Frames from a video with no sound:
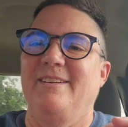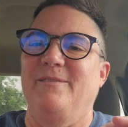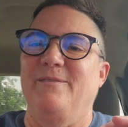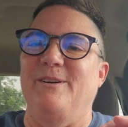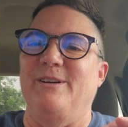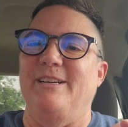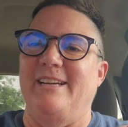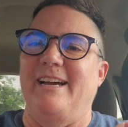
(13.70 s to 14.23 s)

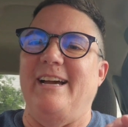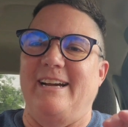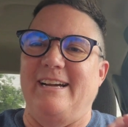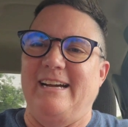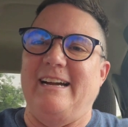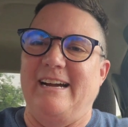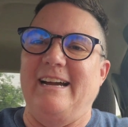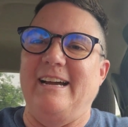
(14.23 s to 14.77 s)
Well,
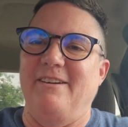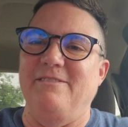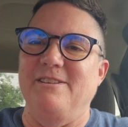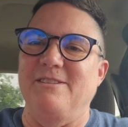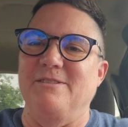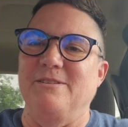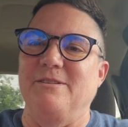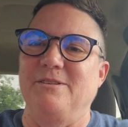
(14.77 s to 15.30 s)
I have a
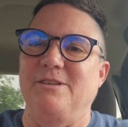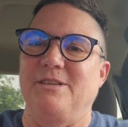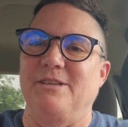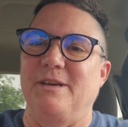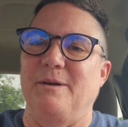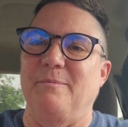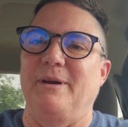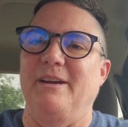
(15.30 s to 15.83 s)
solution
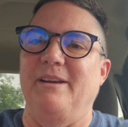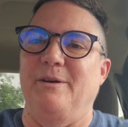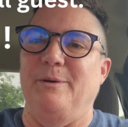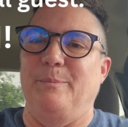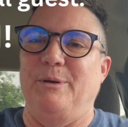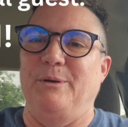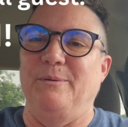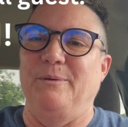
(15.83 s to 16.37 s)
that might
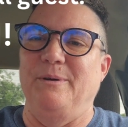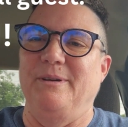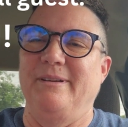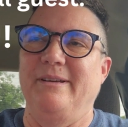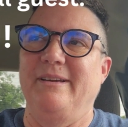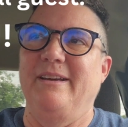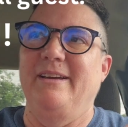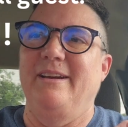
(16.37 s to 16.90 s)
help you.
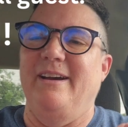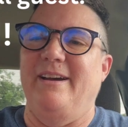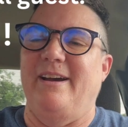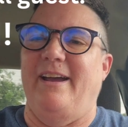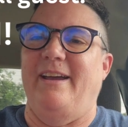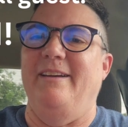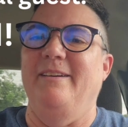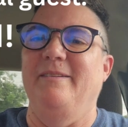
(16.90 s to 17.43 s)

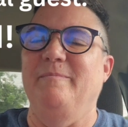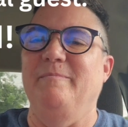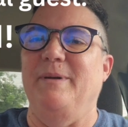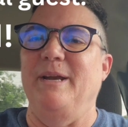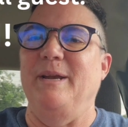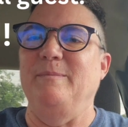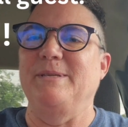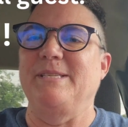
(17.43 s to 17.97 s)
Hi, my
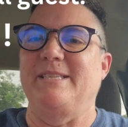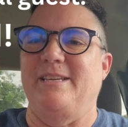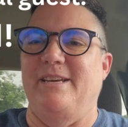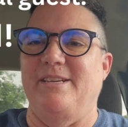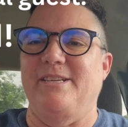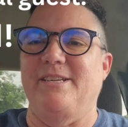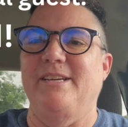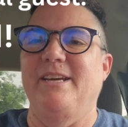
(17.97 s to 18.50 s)
name's
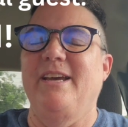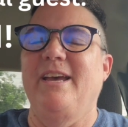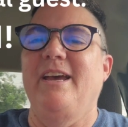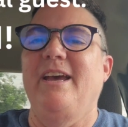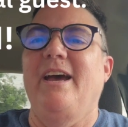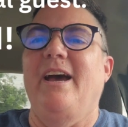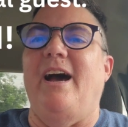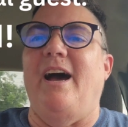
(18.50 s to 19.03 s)
Tish.
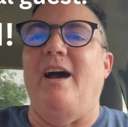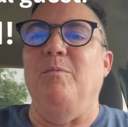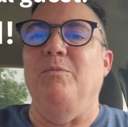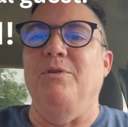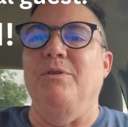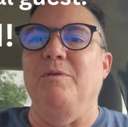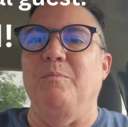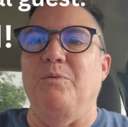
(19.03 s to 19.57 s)
I'm one
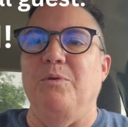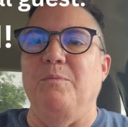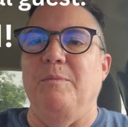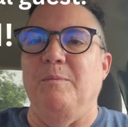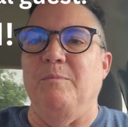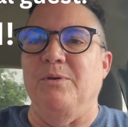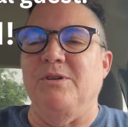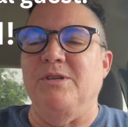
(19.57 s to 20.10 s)
of the board
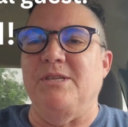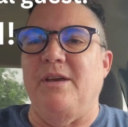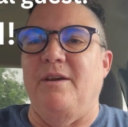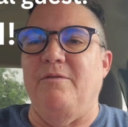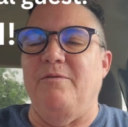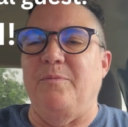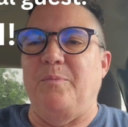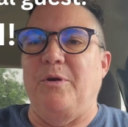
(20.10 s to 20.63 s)
members
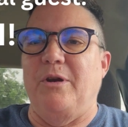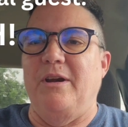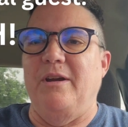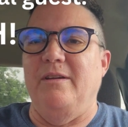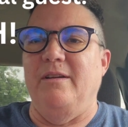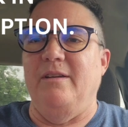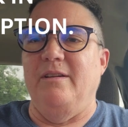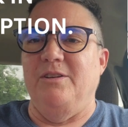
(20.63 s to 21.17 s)
of
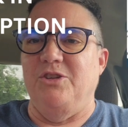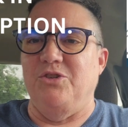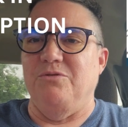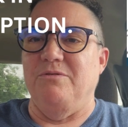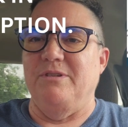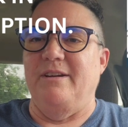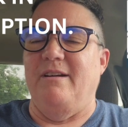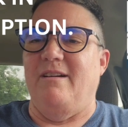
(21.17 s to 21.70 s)
Brain
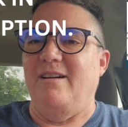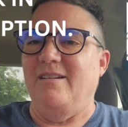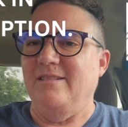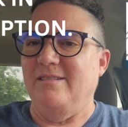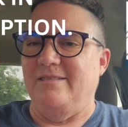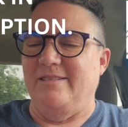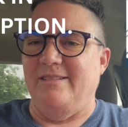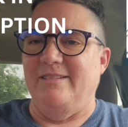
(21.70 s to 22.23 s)
Injury
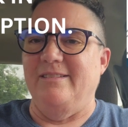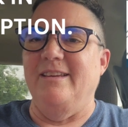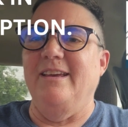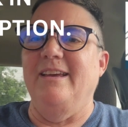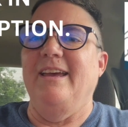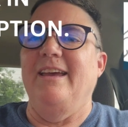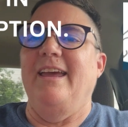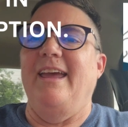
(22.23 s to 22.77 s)
Austin,
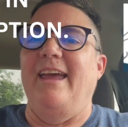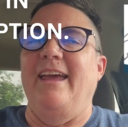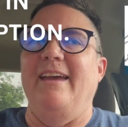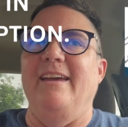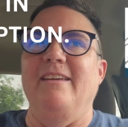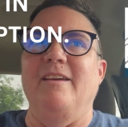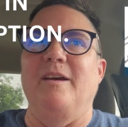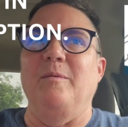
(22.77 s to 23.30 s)

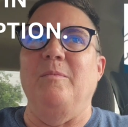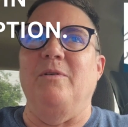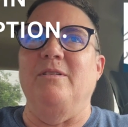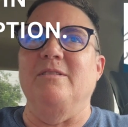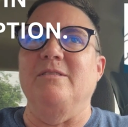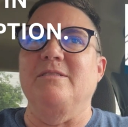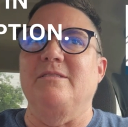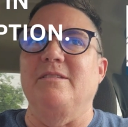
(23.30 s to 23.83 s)
and I'm
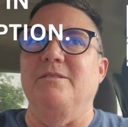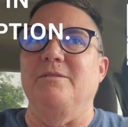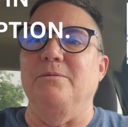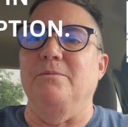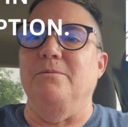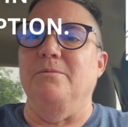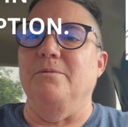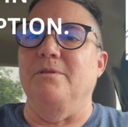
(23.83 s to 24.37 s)

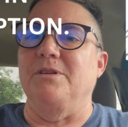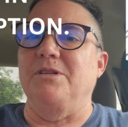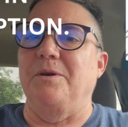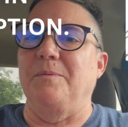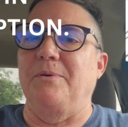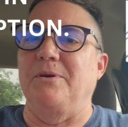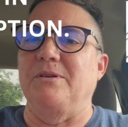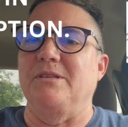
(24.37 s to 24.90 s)
also the
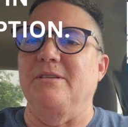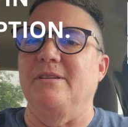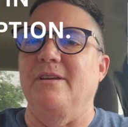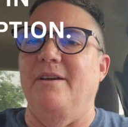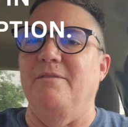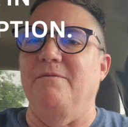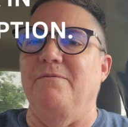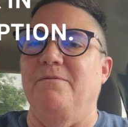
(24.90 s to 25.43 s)
chairperson
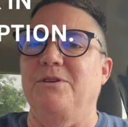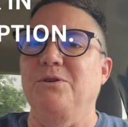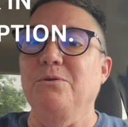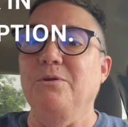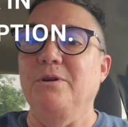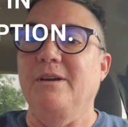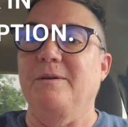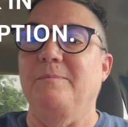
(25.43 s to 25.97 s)
of the
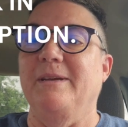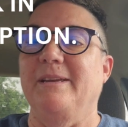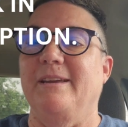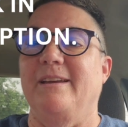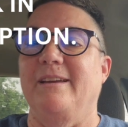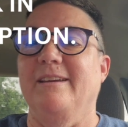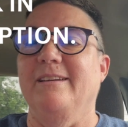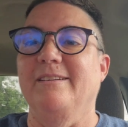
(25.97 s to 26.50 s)
Joy
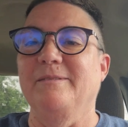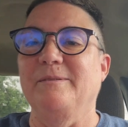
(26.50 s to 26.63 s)
Committee.